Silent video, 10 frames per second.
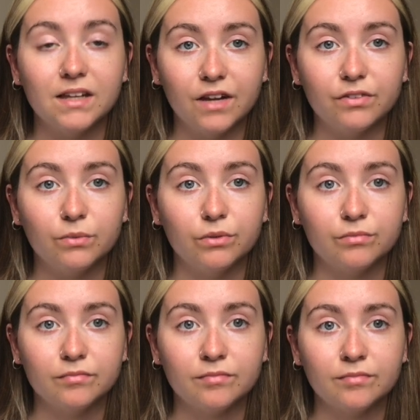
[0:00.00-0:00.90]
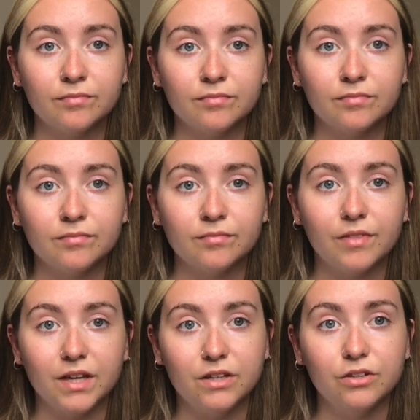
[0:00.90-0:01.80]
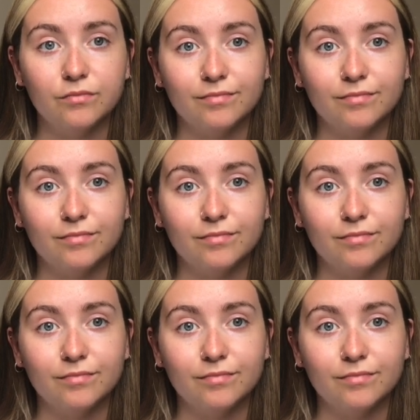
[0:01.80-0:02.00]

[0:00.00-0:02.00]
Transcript: everyone. Thank you.